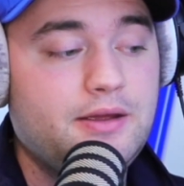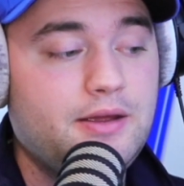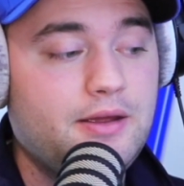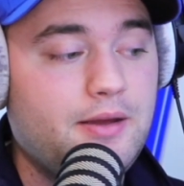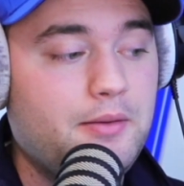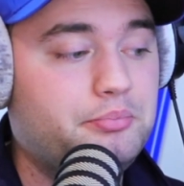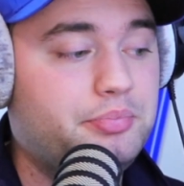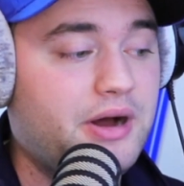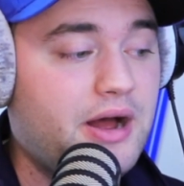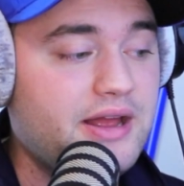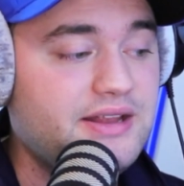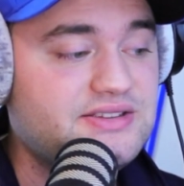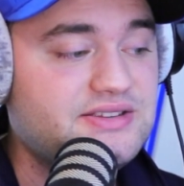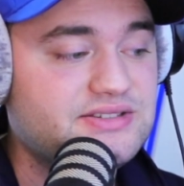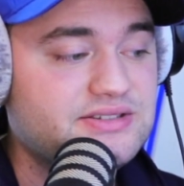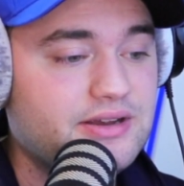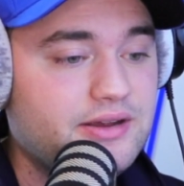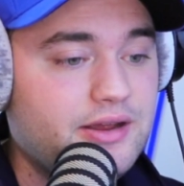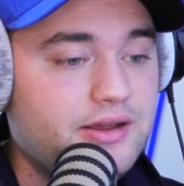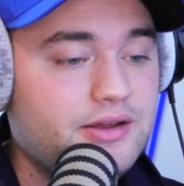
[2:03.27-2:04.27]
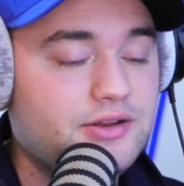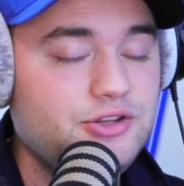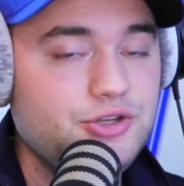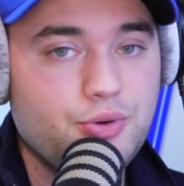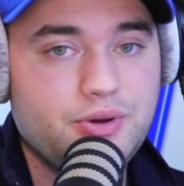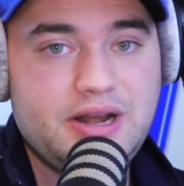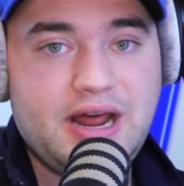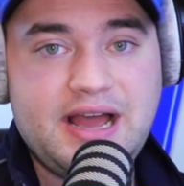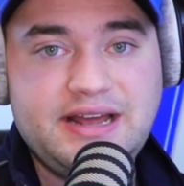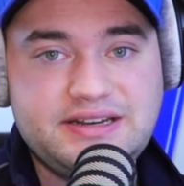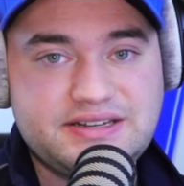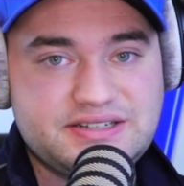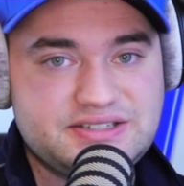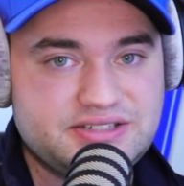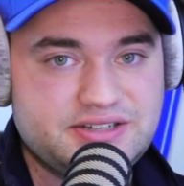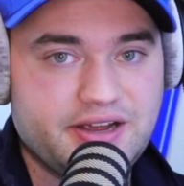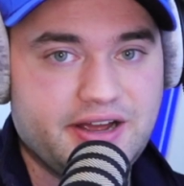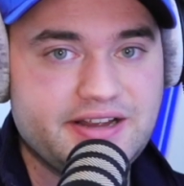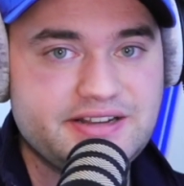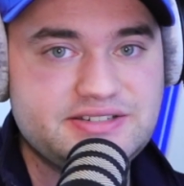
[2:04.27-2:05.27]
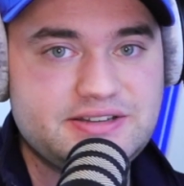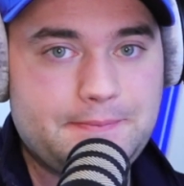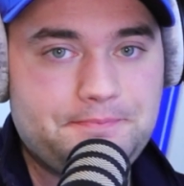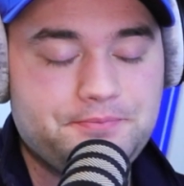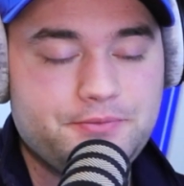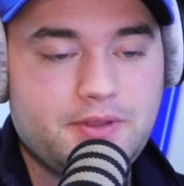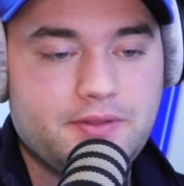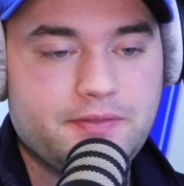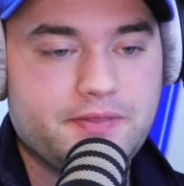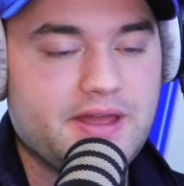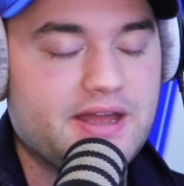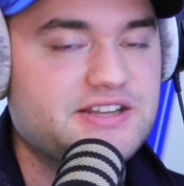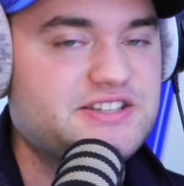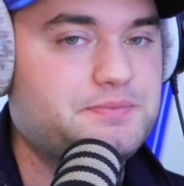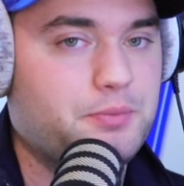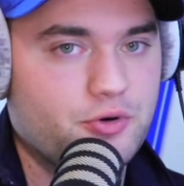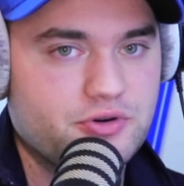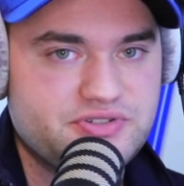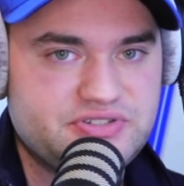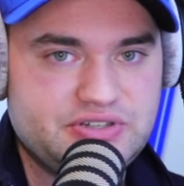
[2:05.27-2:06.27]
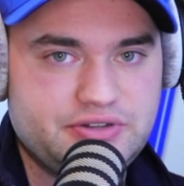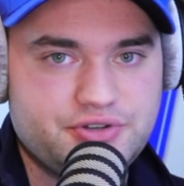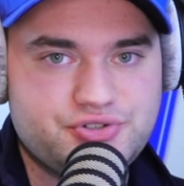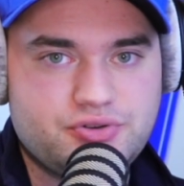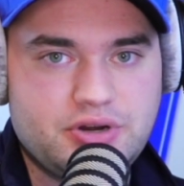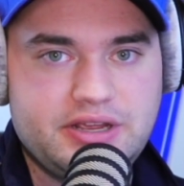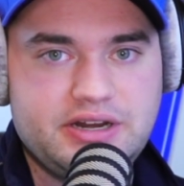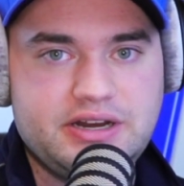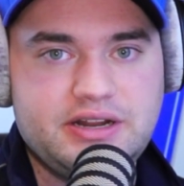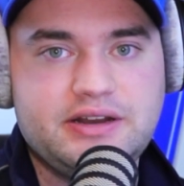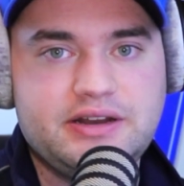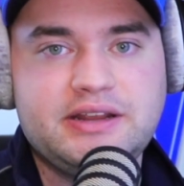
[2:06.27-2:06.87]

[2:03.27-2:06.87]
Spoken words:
But you and I discussed that Sports Illustrated,